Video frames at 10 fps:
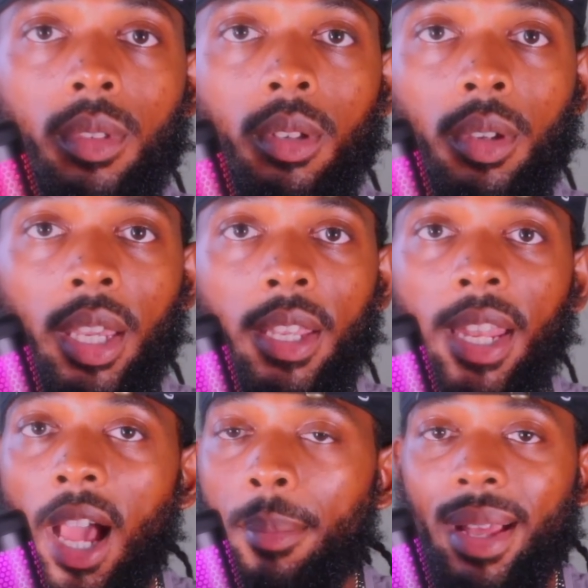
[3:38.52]
Okay,
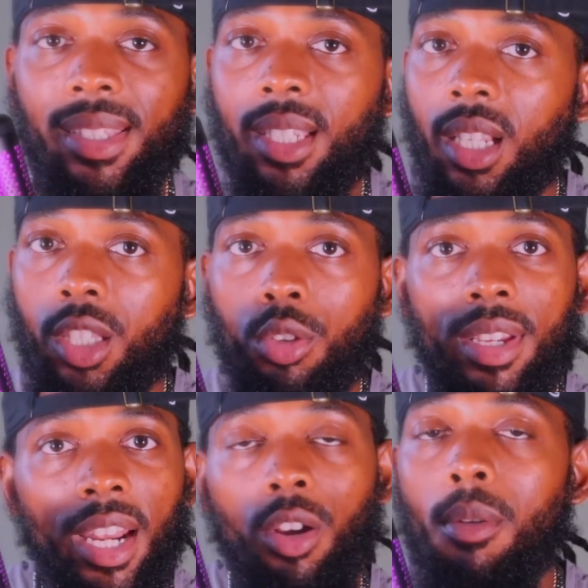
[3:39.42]
now I'm not telling you you
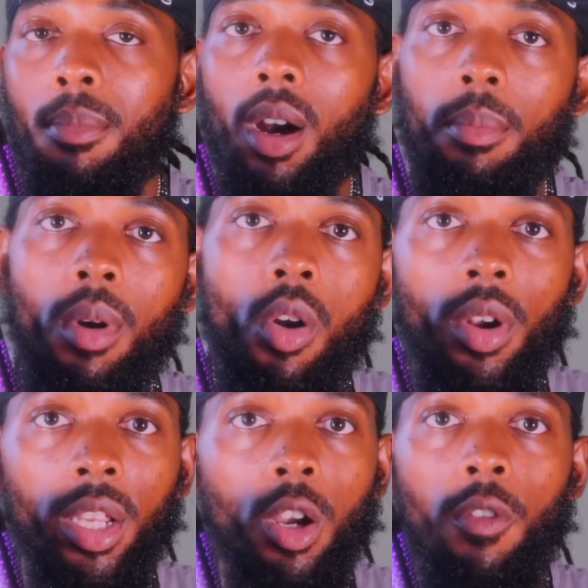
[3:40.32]
got to go monk mode
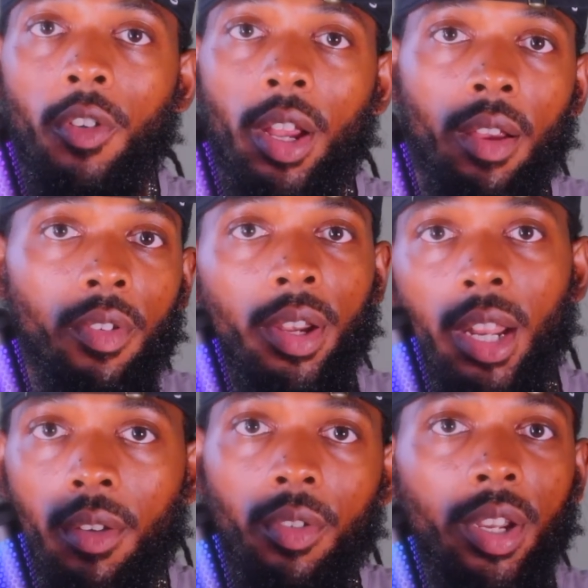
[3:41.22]
and go forever and
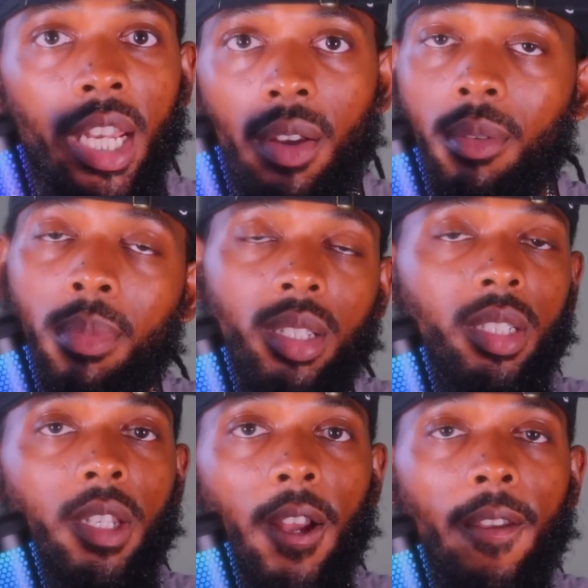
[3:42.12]
ever and never bust
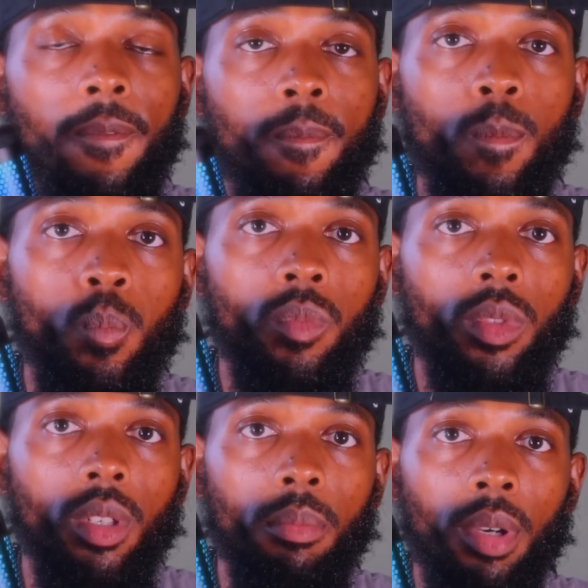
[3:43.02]
a nut,
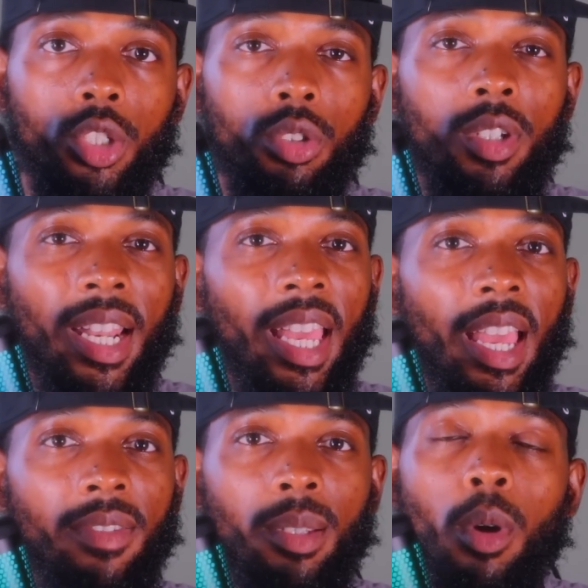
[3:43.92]
but you got to
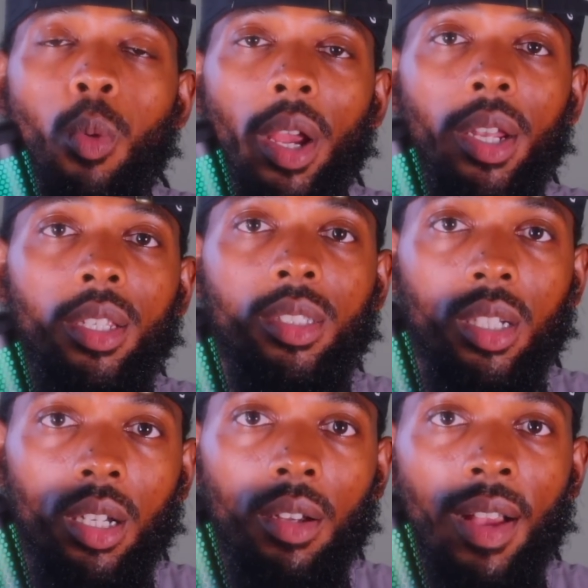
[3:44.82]
have some awareness
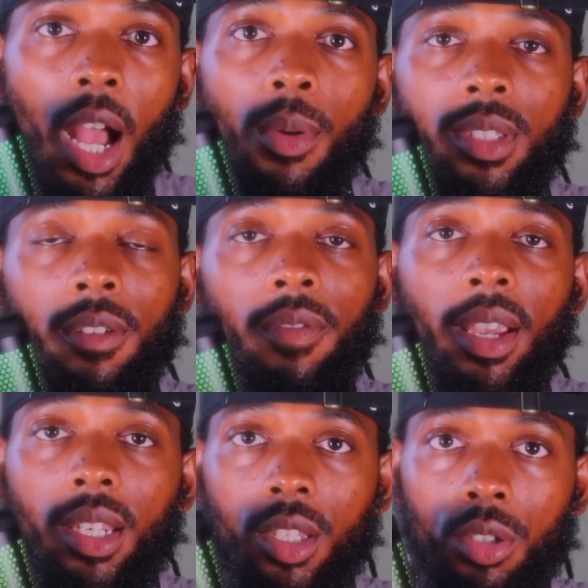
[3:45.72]
of how it's
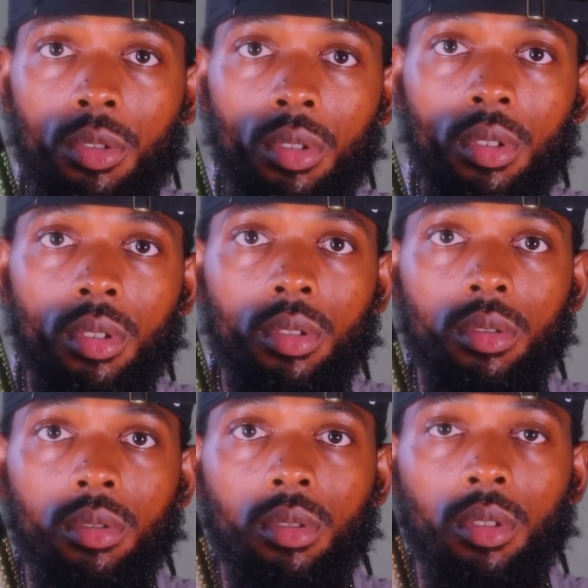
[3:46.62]
affecting you.
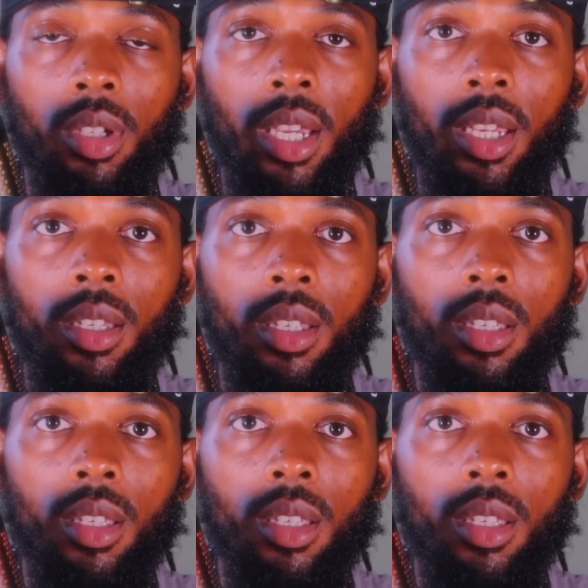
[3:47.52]
Okay,